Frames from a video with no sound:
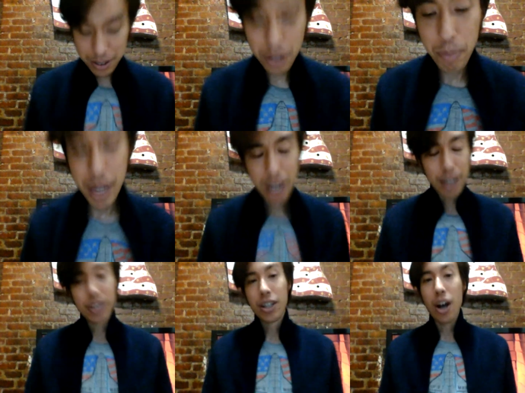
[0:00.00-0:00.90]

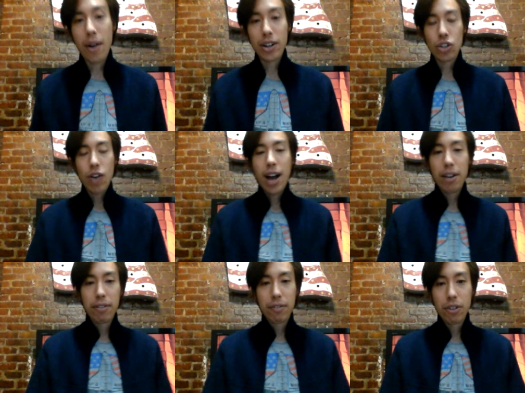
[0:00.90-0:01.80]
to go on trial
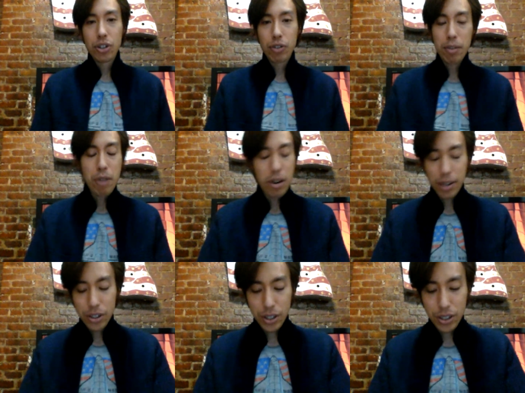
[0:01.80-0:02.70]
for first-degree murder
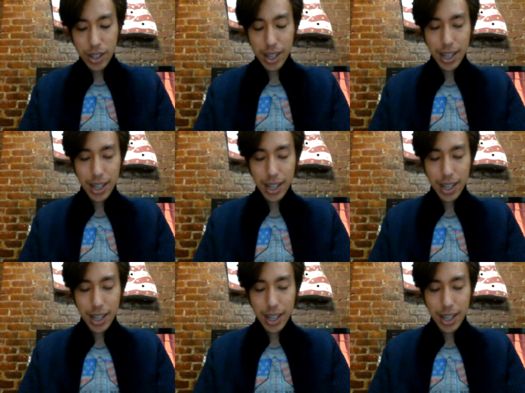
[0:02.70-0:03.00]
is